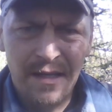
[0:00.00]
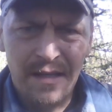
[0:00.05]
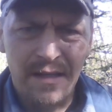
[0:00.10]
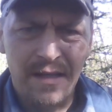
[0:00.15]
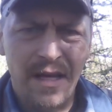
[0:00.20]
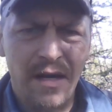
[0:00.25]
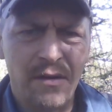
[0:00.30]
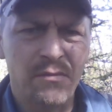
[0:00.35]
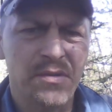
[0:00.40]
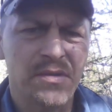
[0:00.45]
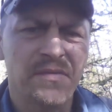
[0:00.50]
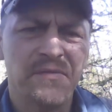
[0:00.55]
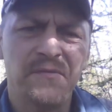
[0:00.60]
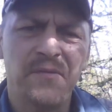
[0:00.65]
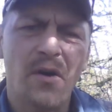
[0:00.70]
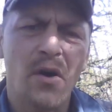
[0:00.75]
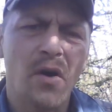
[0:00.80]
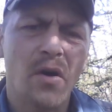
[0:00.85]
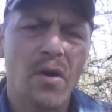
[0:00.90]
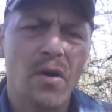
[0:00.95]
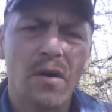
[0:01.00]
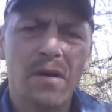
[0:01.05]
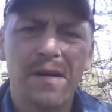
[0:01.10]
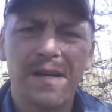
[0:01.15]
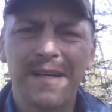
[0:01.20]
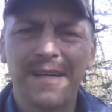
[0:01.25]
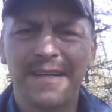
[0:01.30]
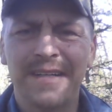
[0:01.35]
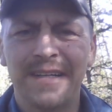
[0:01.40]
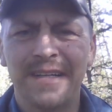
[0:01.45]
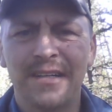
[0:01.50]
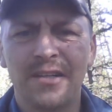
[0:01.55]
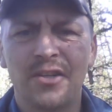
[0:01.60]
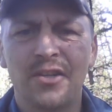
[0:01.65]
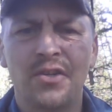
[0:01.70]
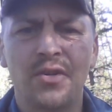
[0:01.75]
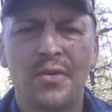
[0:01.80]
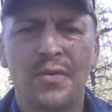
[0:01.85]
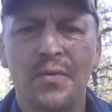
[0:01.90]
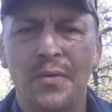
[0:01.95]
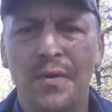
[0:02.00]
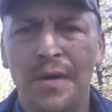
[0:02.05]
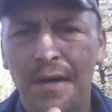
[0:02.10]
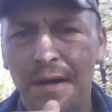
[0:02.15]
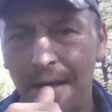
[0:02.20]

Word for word: that was far too